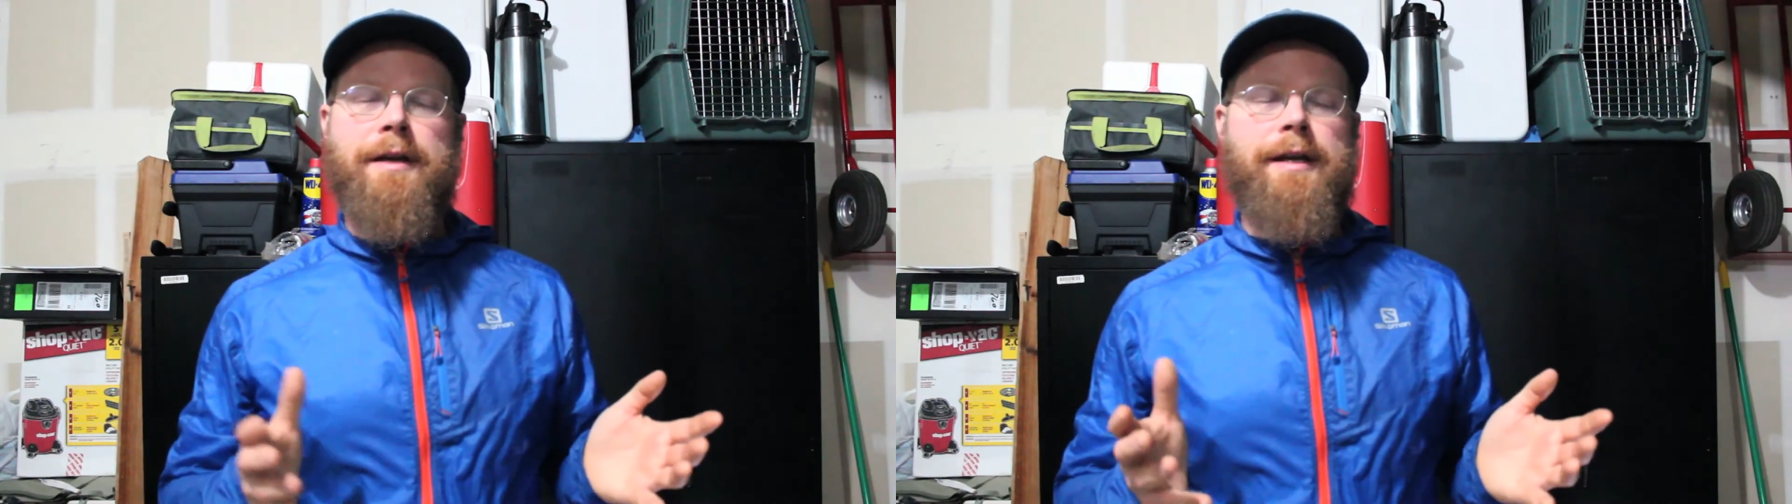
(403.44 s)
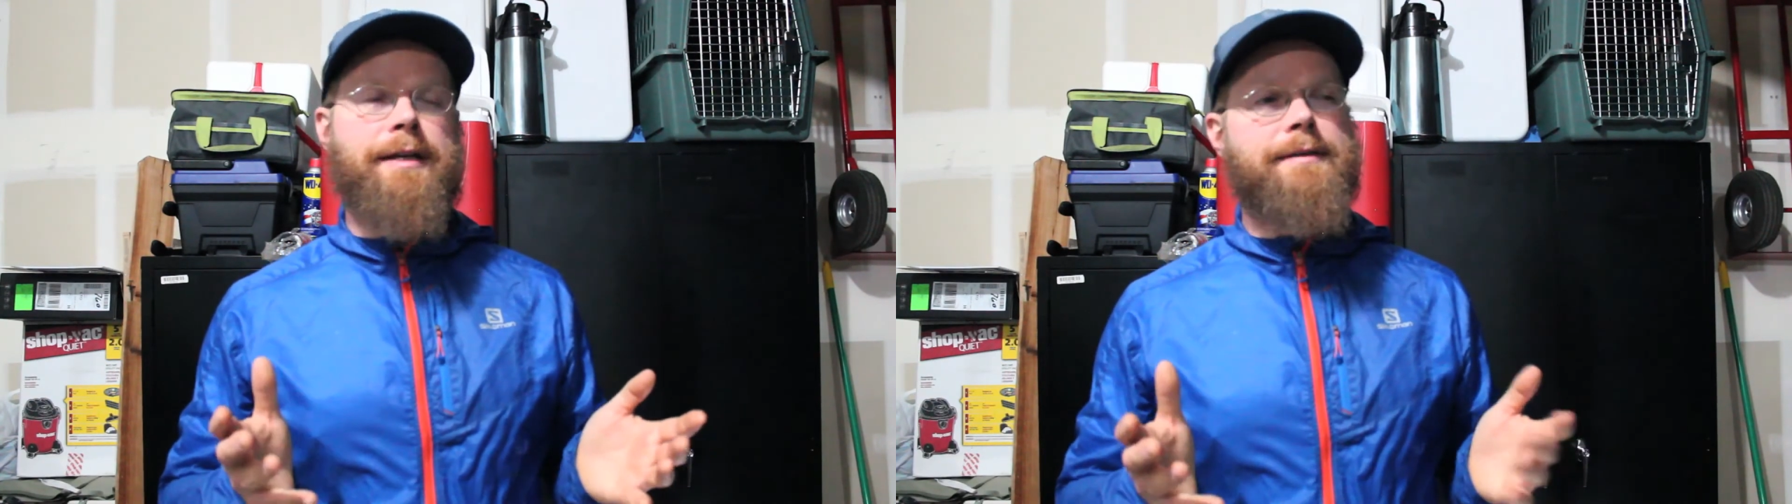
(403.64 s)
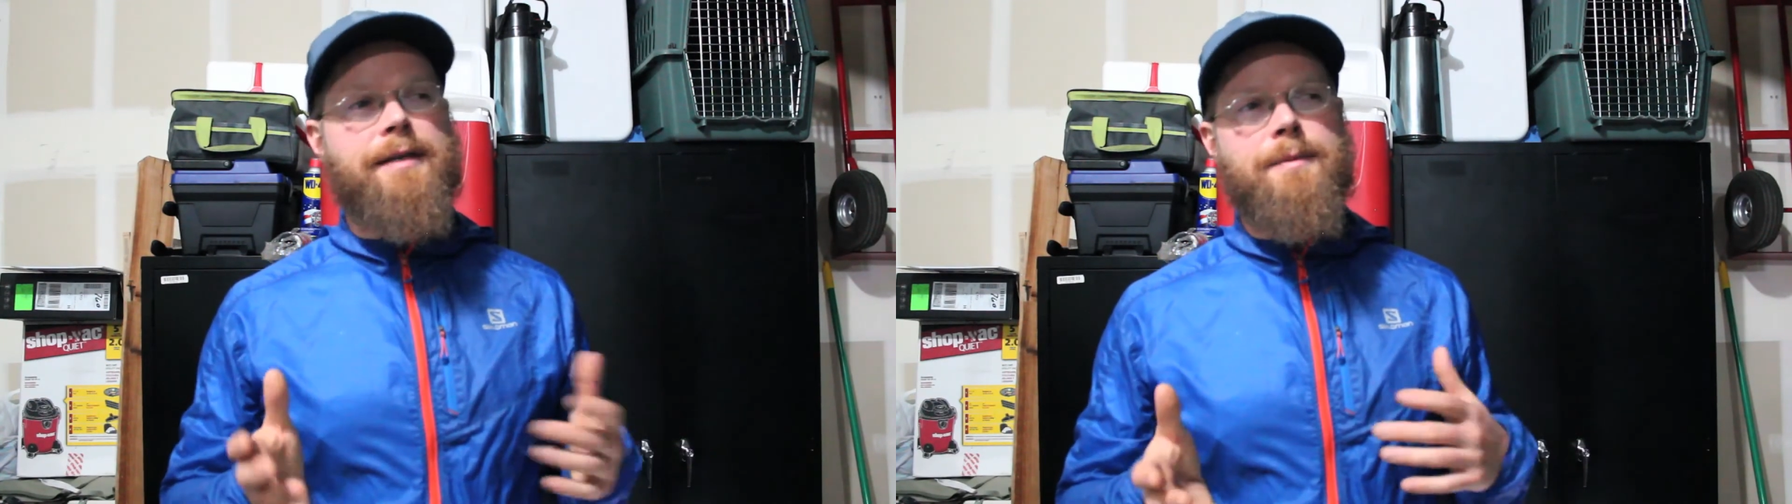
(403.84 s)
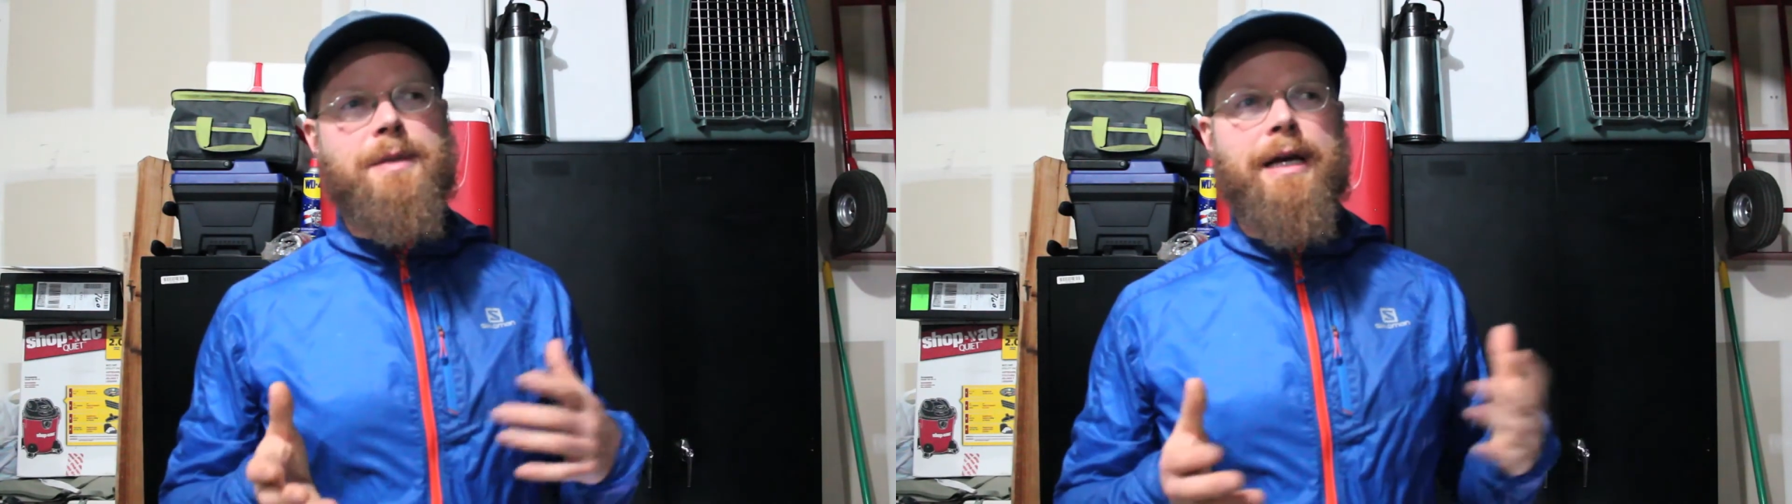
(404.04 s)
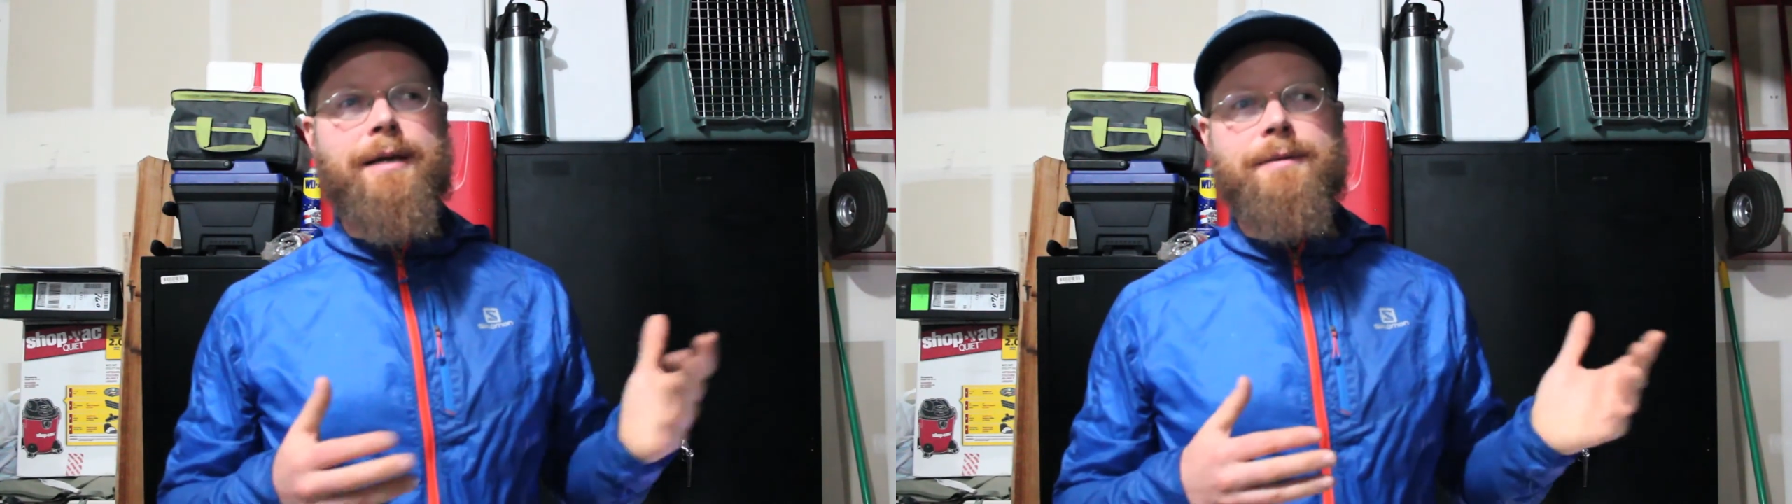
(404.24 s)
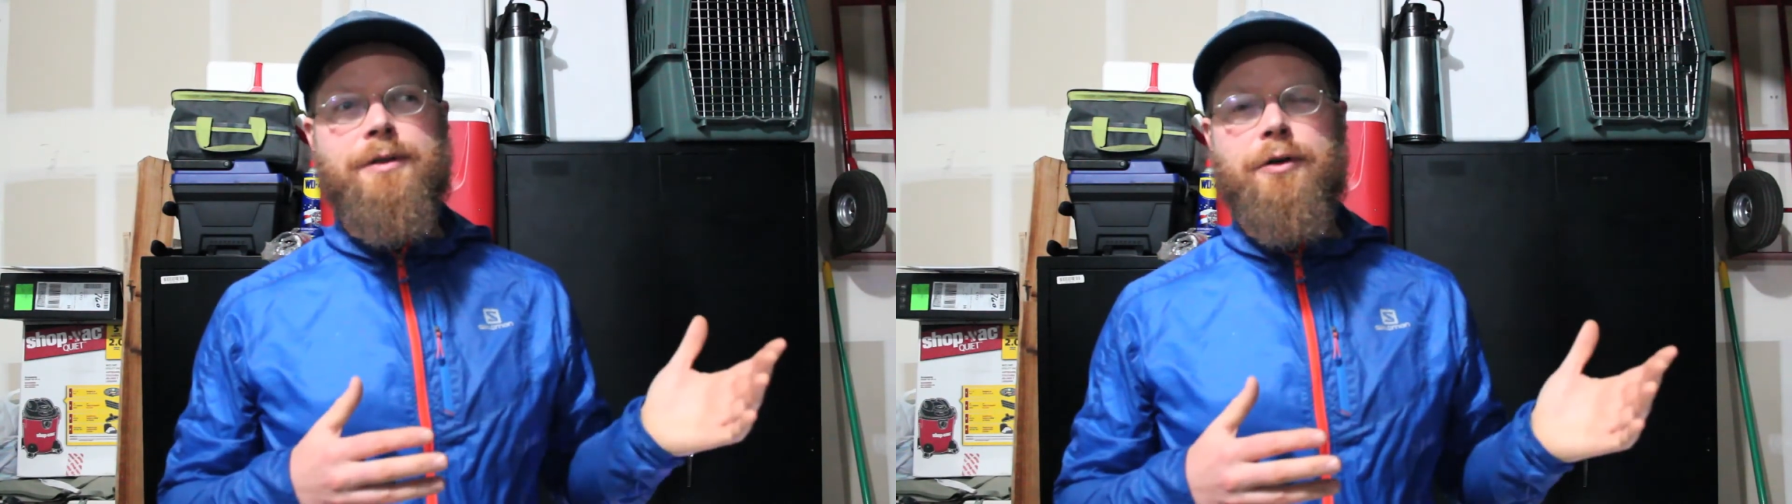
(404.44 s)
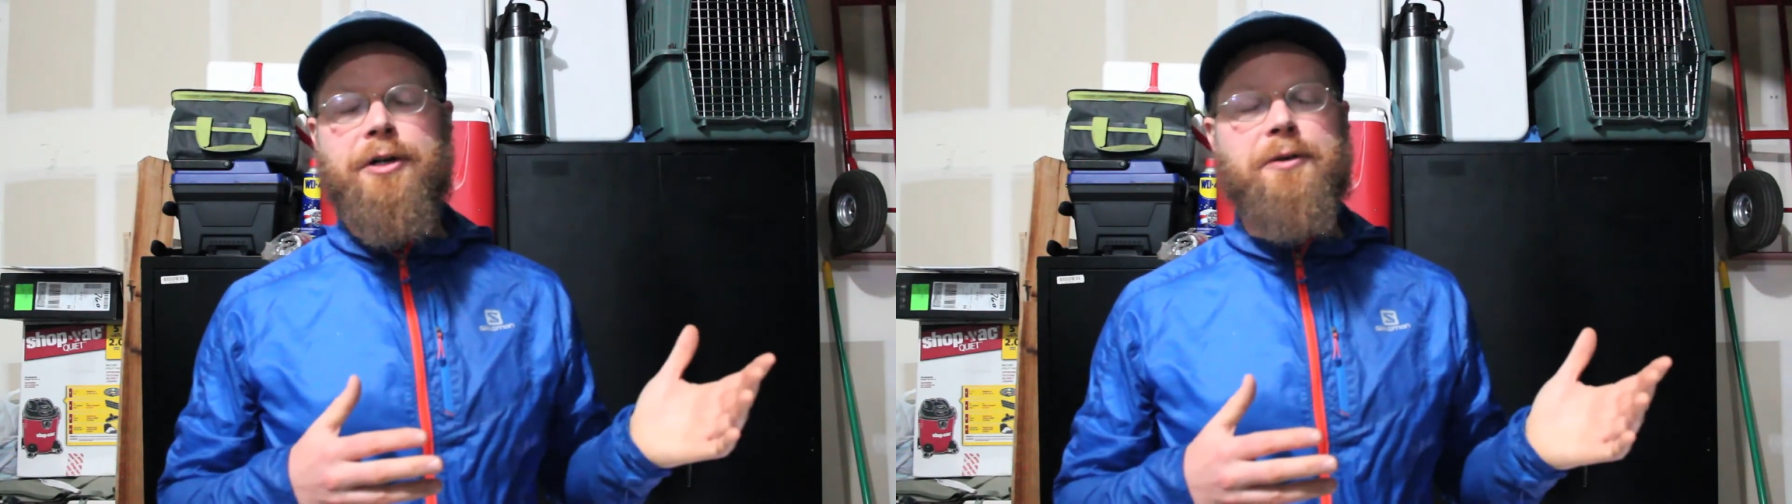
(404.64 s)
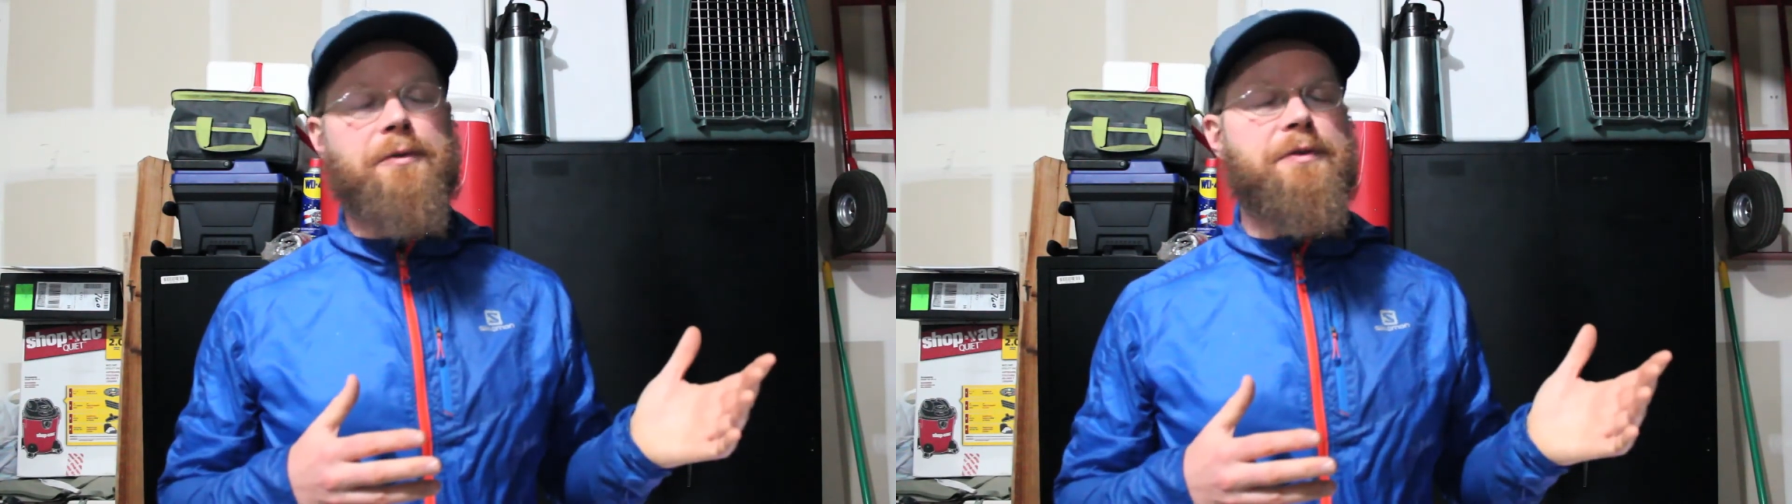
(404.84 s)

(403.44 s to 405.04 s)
and sometimes during